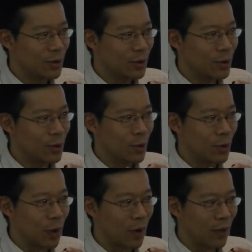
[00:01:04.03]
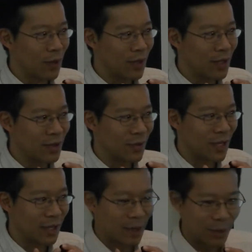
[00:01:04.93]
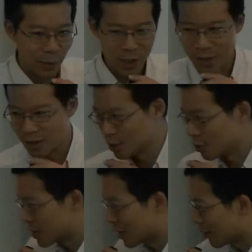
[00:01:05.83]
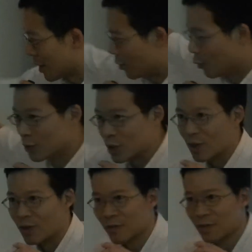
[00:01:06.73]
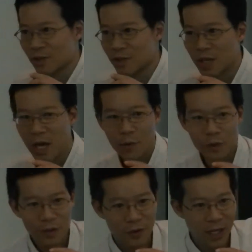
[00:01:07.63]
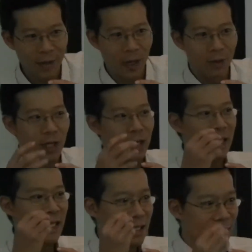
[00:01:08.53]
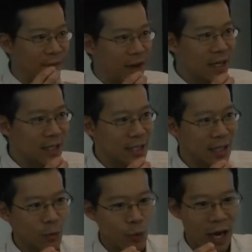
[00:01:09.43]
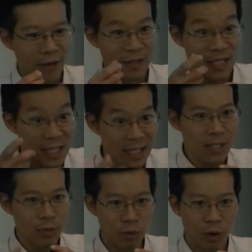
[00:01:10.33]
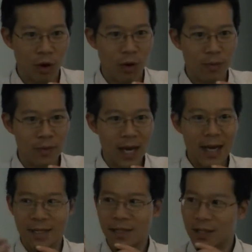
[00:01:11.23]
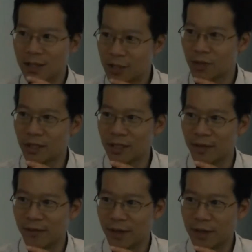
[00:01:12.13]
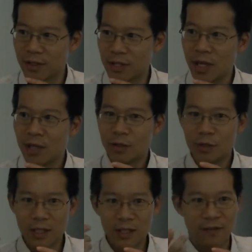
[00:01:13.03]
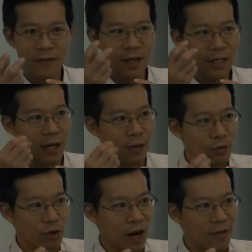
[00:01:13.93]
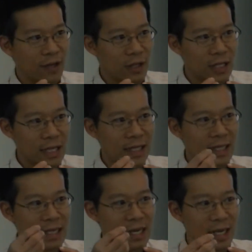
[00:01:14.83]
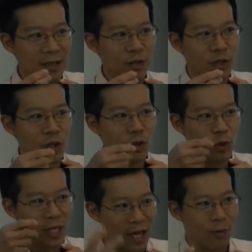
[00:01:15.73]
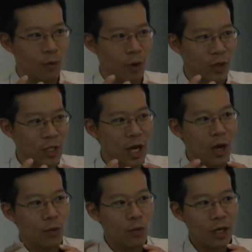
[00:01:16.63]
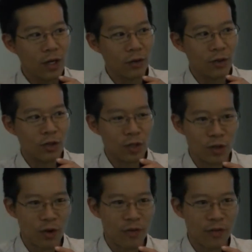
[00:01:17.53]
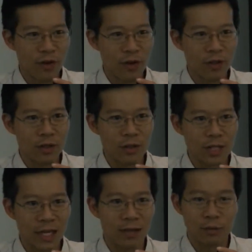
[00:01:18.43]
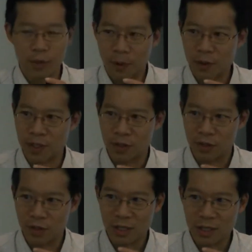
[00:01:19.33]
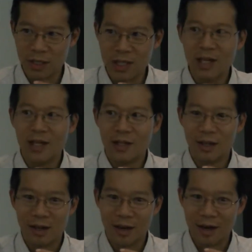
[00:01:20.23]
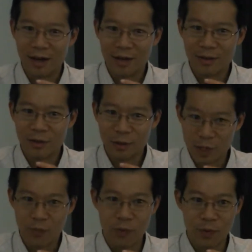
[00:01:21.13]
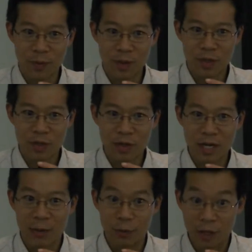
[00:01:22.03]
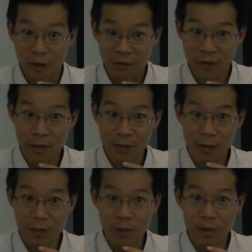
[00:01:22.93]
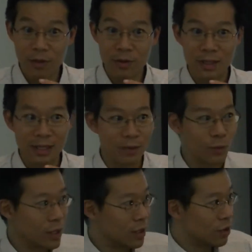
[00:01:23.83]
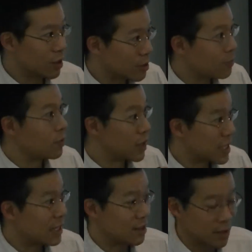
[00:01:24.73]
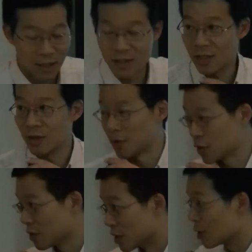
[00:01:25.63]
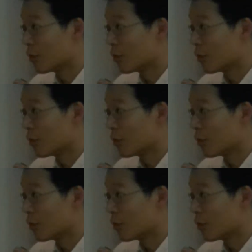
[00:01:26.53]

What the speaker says: You will probably need to think about, we need to set up our own servers, we need to think about interface, that we have a CD-ROM as the initial interface to interface our graphics, and then through networks we go to the server to take repositories. Those repositories are reconfigurable, and then we try to present this to our students.